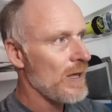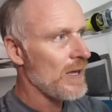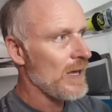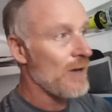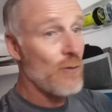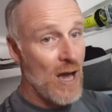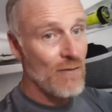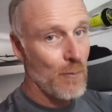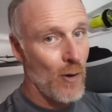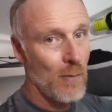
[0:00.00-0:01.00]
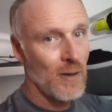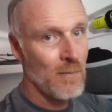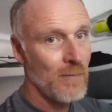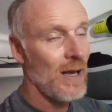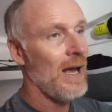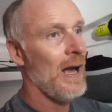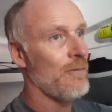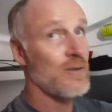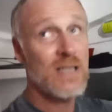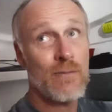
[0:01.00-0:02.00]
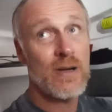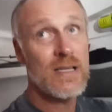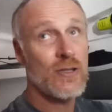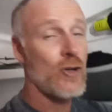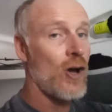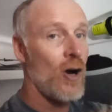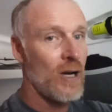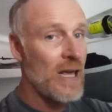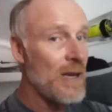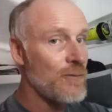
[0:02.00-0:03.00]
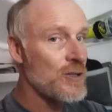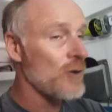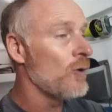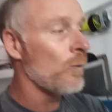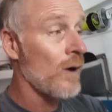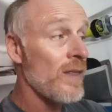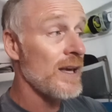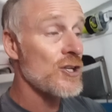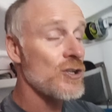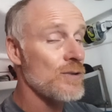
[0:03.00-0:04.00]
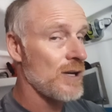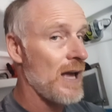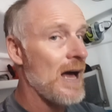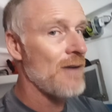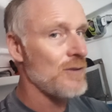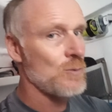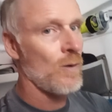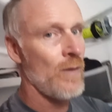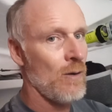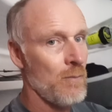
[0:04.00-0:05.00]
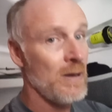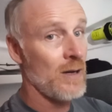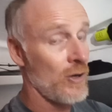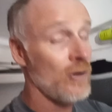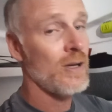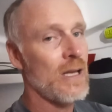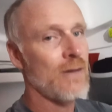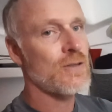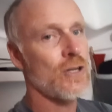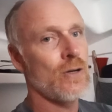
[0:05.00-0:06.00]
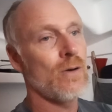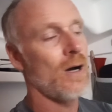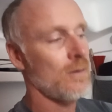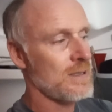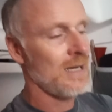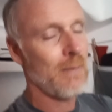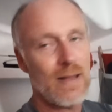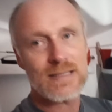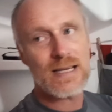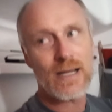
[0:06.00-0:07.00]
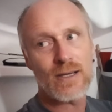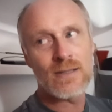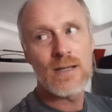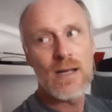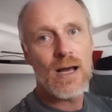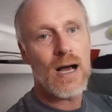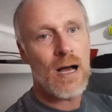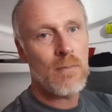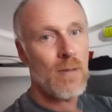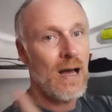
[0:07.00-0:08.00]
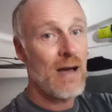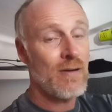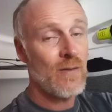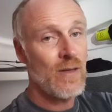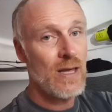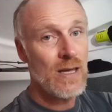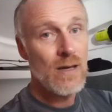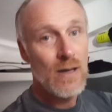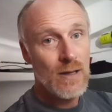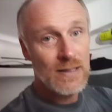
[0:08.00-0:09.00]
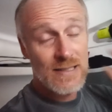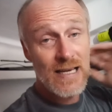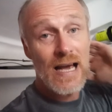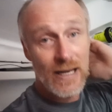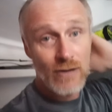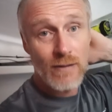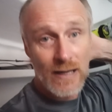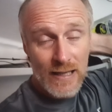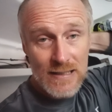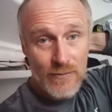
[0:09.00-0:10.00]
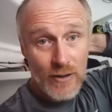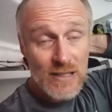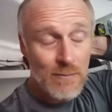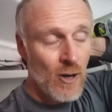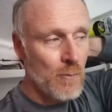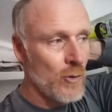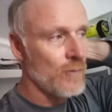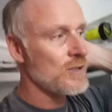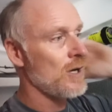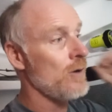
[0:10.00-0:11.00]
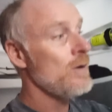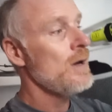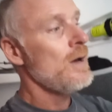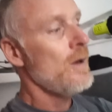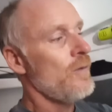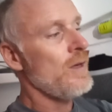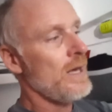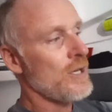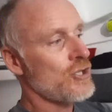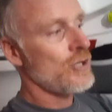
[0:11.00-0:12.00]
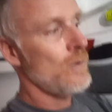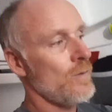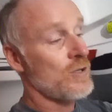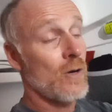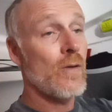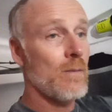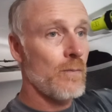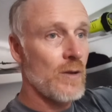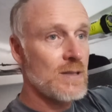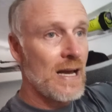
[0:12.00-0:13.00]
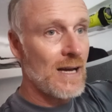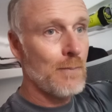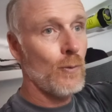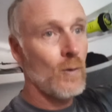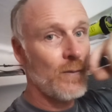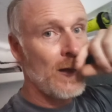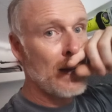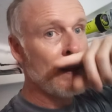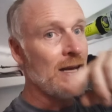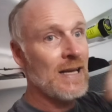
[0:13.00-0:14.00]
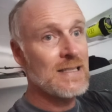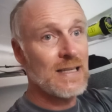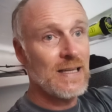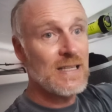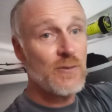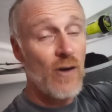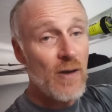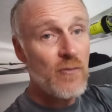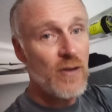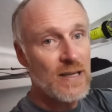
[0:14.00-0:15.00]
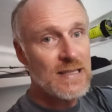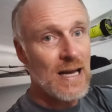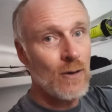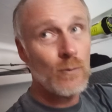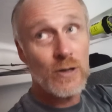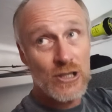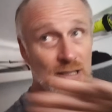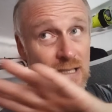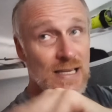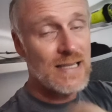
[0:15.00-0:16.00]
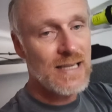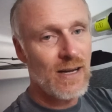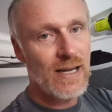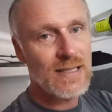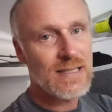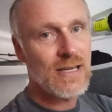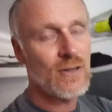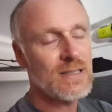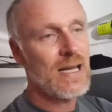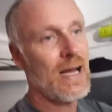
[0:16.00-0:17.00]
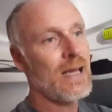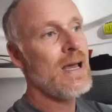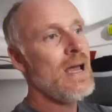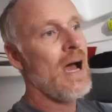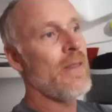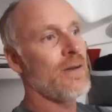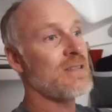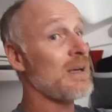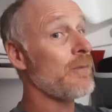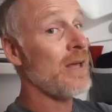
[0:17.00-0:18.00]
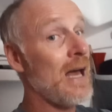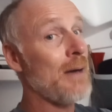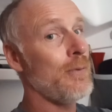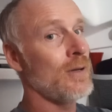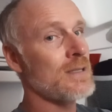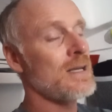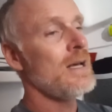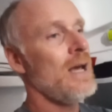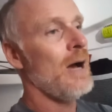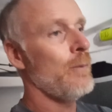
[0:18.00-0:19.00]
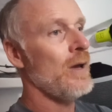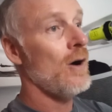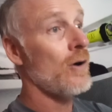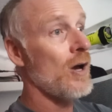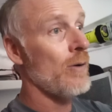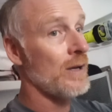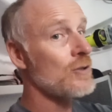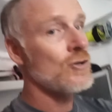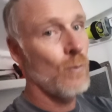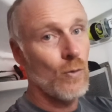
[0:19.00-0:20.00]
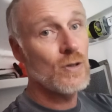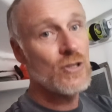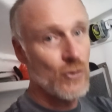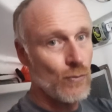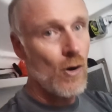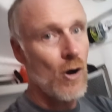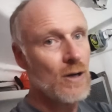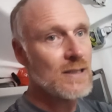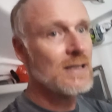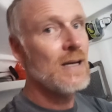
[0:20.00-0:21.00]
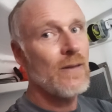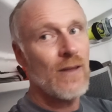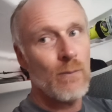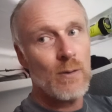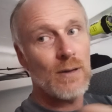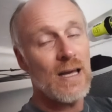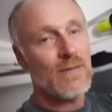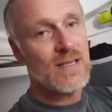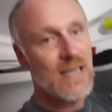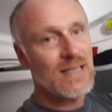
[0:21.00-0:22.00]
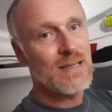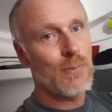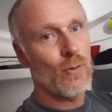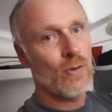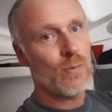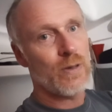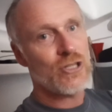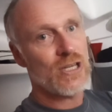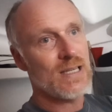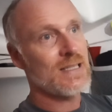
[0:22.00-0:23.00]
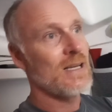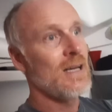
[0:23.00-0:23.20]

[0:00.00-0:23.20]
if you have a problem and for some reason you can't heave to, and one of the issues I have is one that would mean I couldn't heave to, I'll tell you about in a second, having the sea anchor ready is a very smart move. So the issue, so the dagger board then is at least 5 feet down, which is a setting I can see on deck, and then if something happens and we are going towards the rocks, then we will hit the centerboard, which is